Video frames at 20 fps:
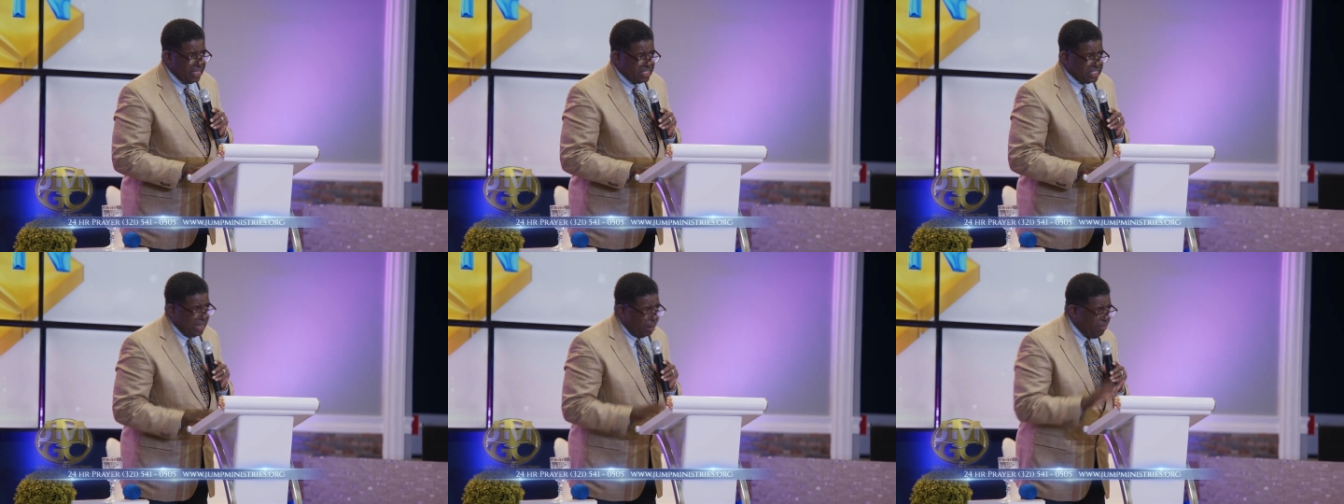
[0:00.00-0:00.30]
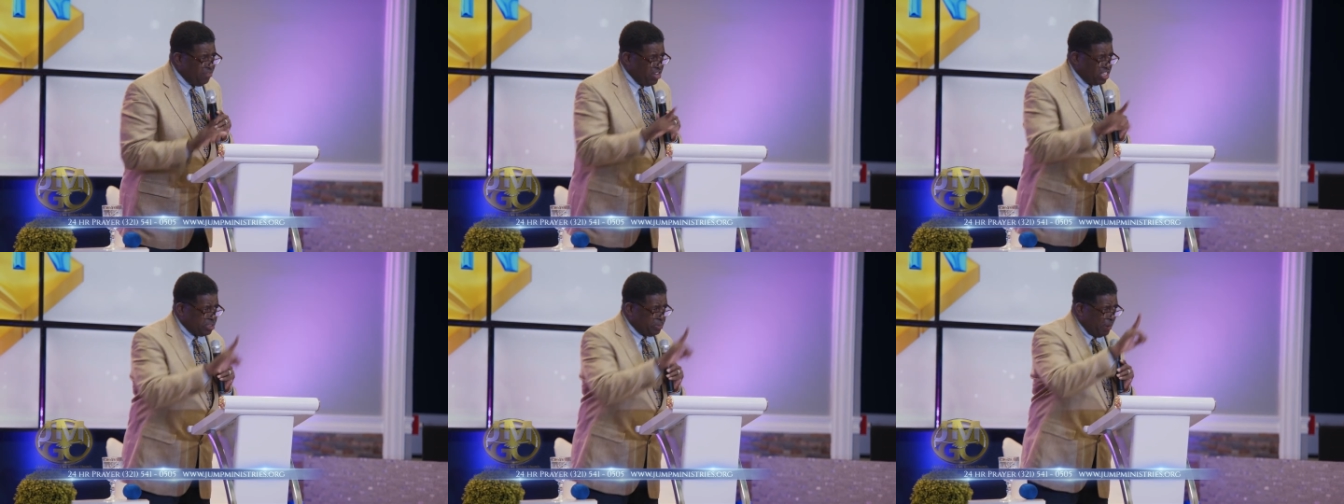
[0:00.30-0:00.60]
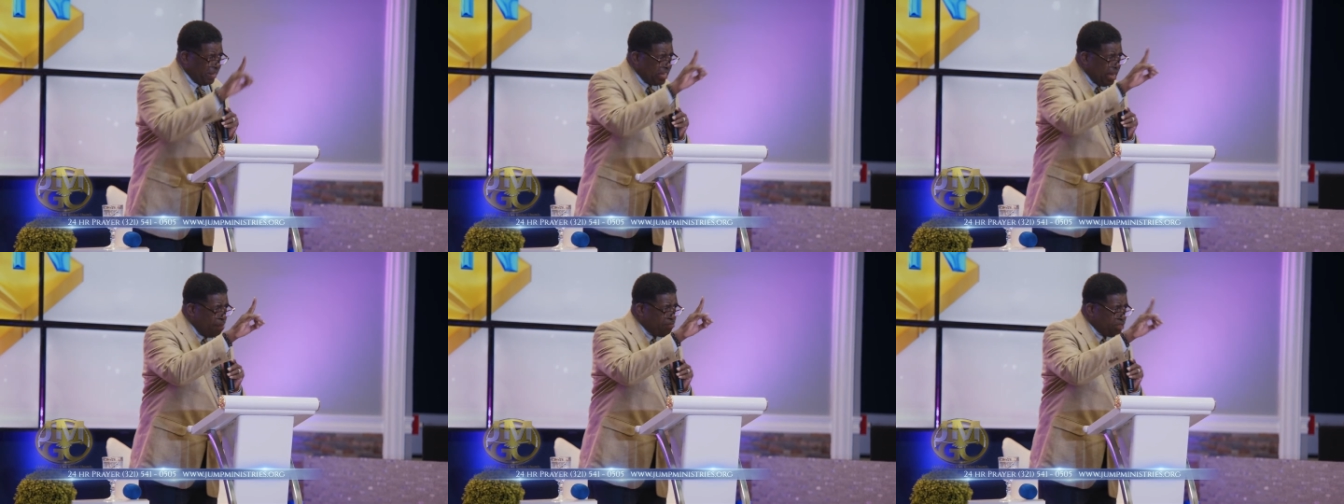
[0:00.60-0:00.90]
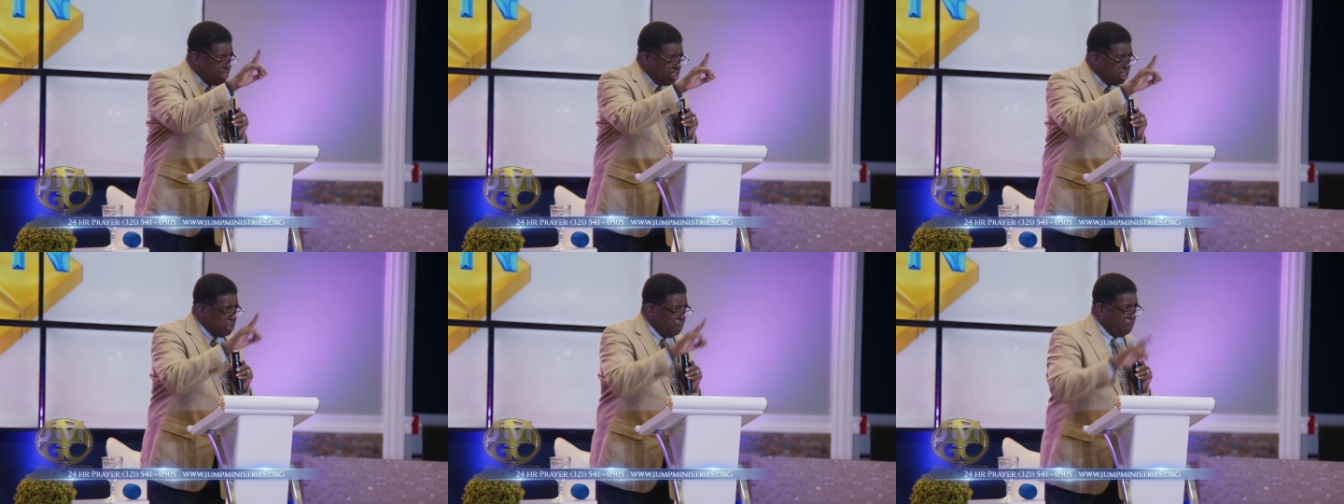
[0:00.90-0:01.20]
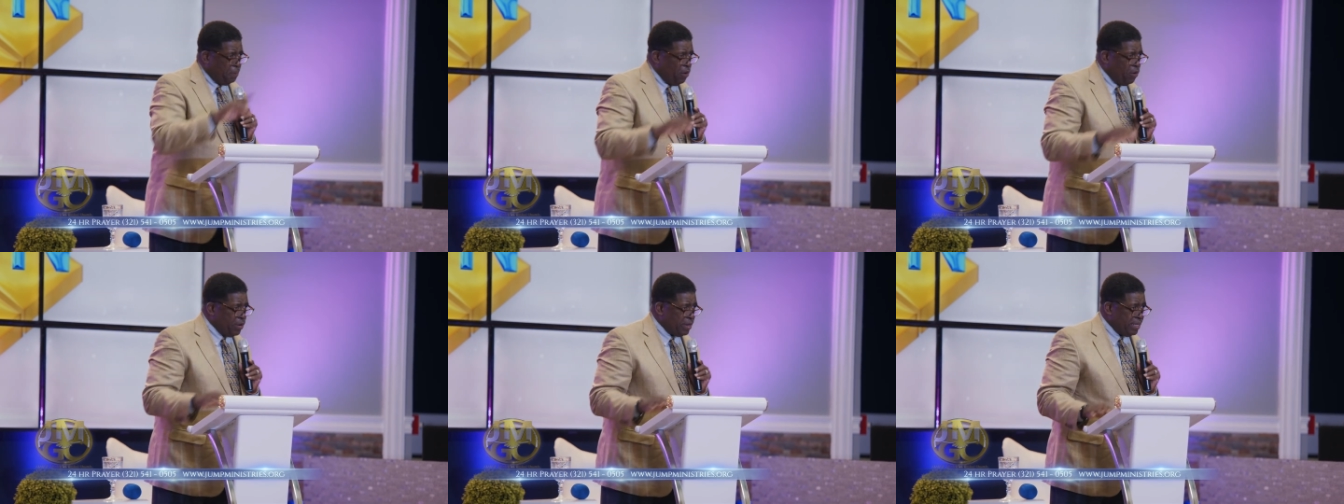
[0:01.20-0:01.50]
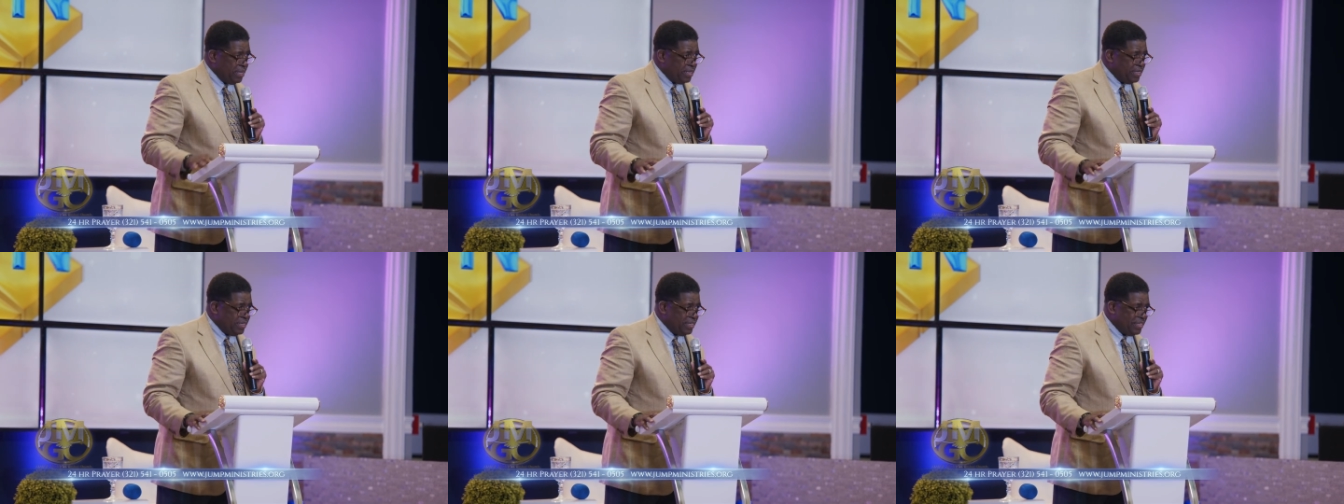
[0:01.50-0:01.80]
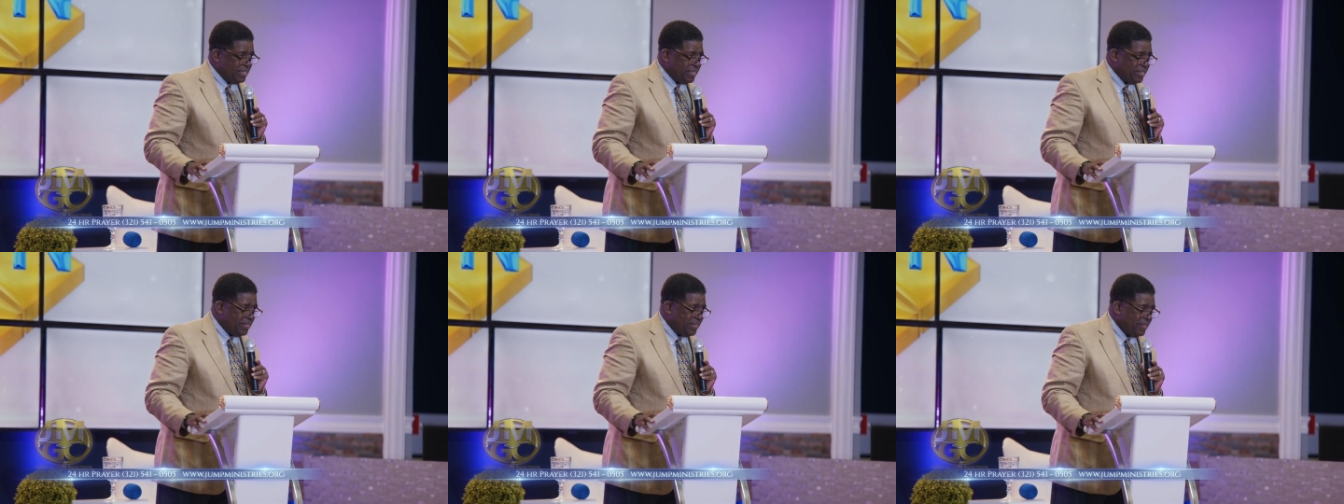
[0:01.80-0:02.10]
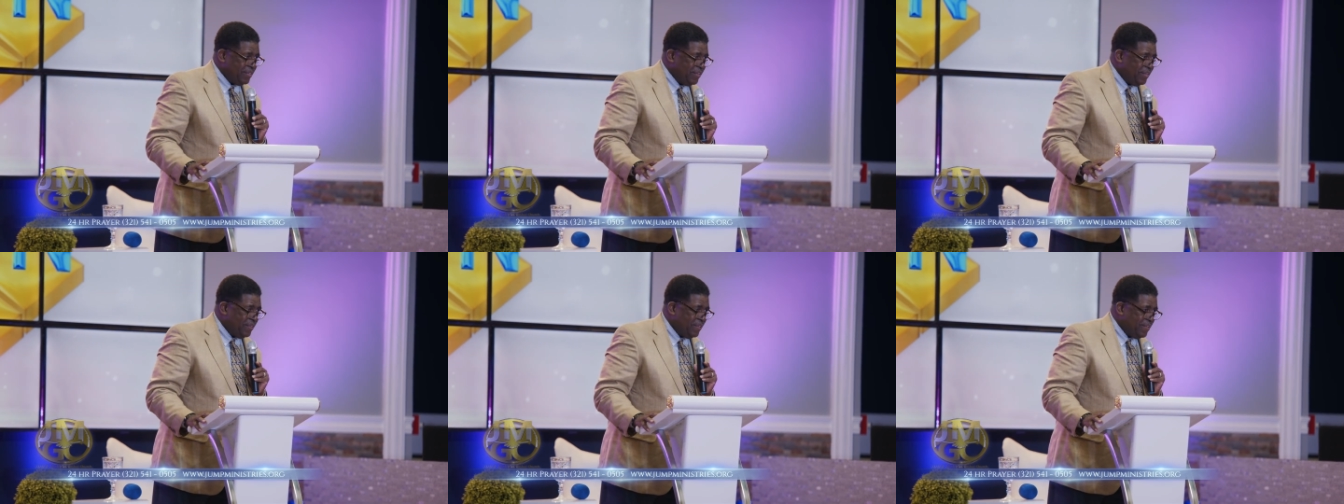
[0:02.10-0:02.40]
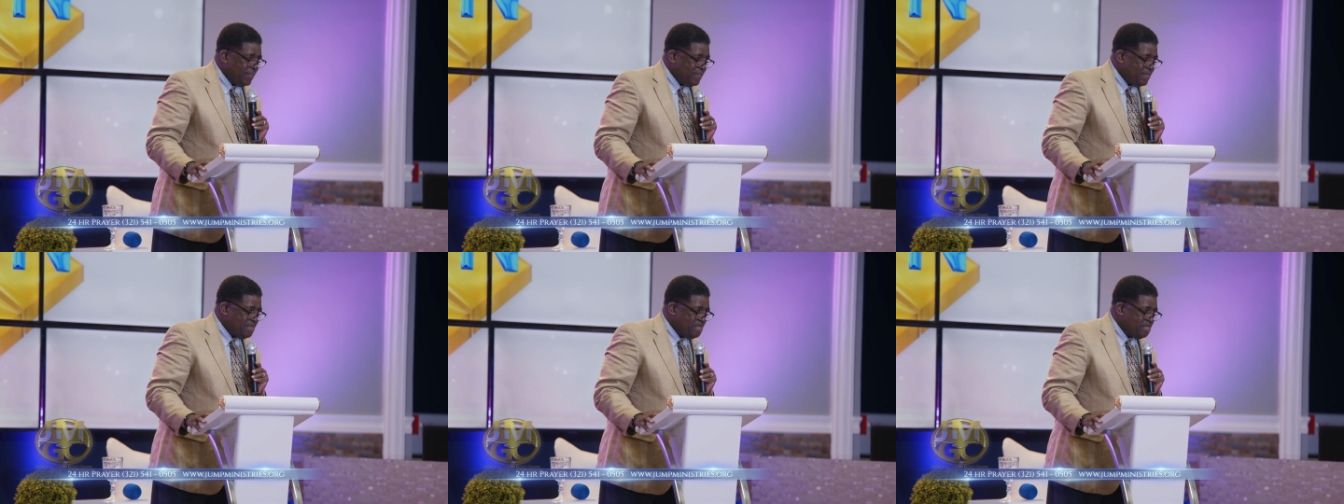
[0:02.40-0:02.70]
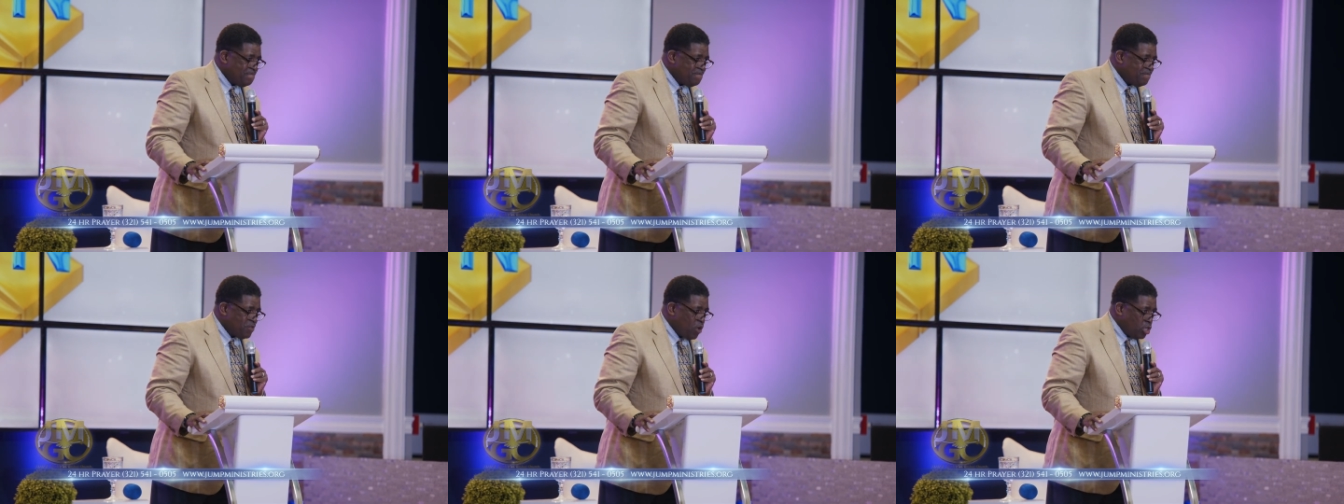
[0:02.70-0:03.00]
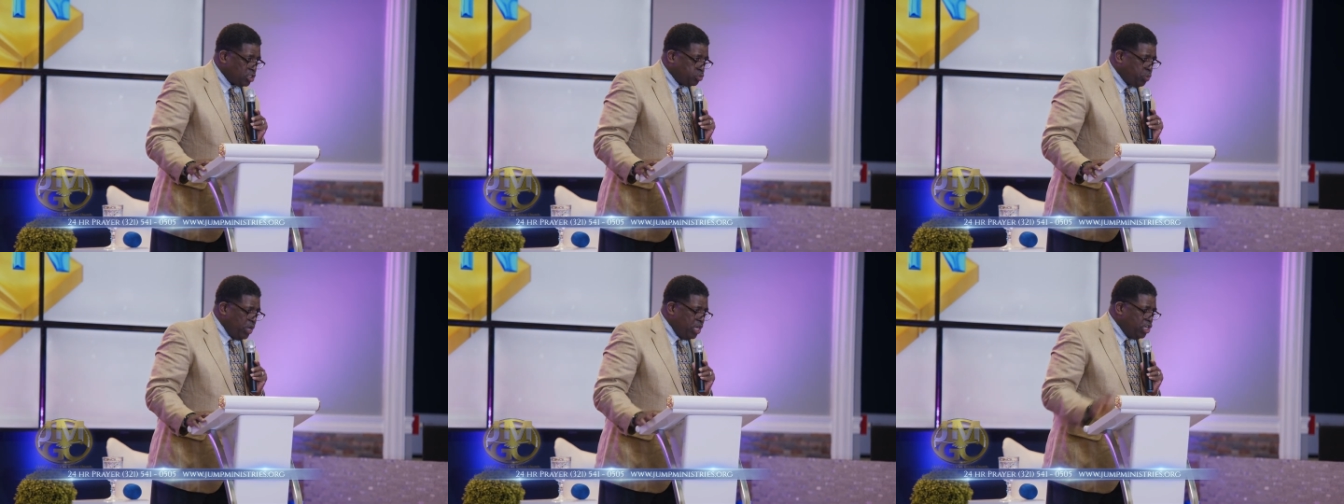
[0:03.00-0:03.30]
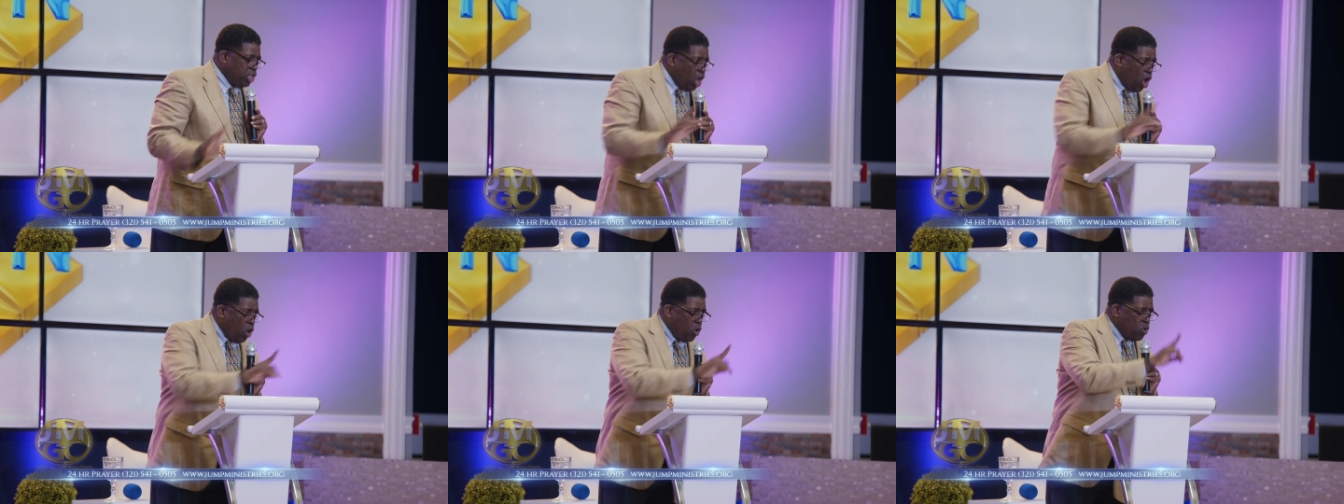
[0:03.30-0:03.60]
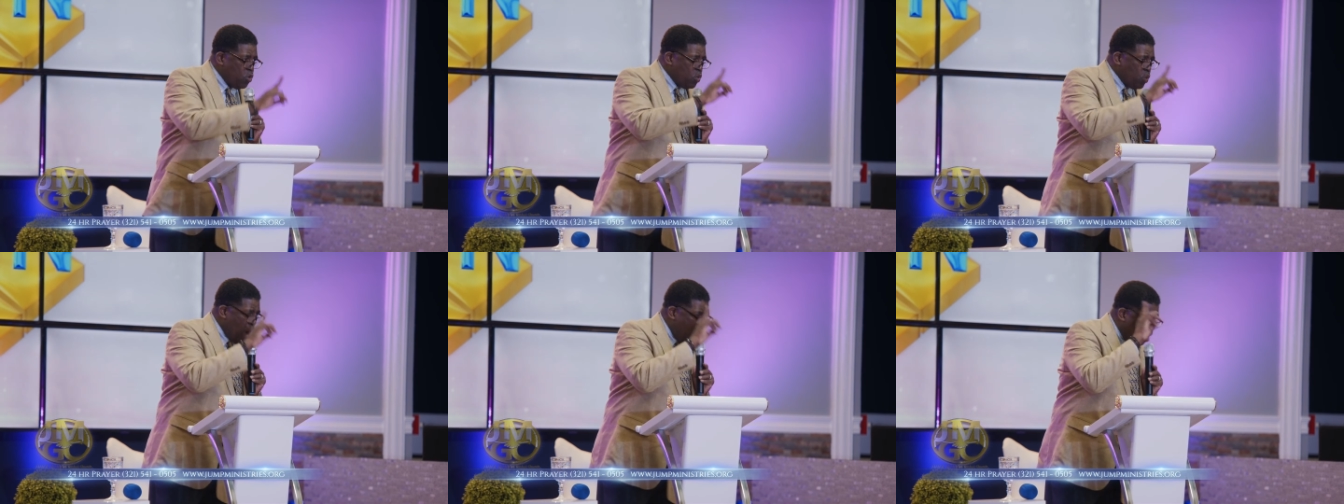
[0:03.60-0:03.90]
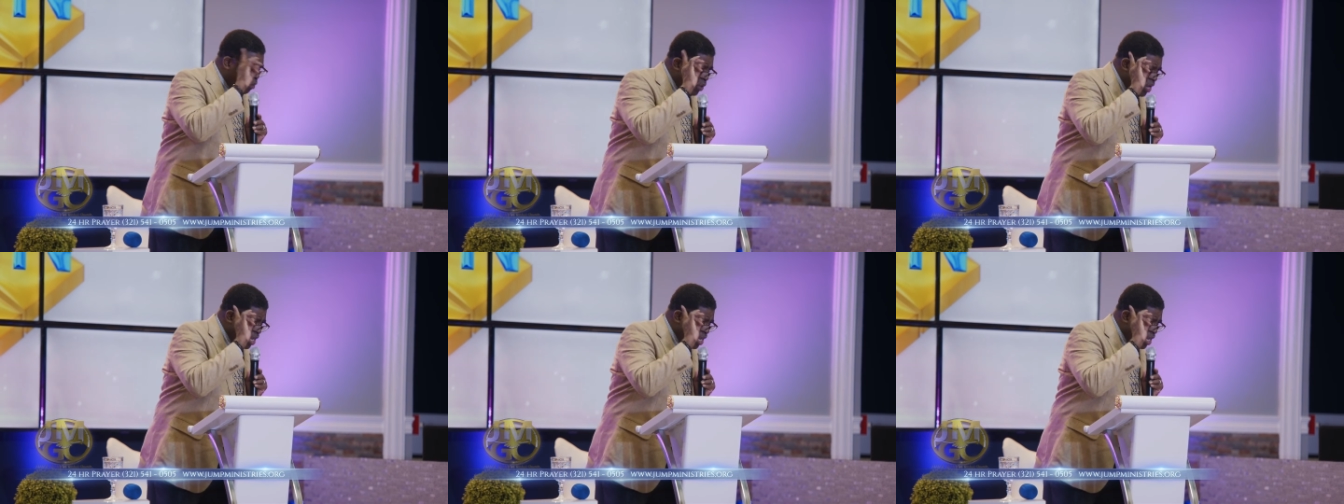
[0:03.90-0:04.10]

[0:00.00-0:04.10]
Some of us become disappointed because we know or uh,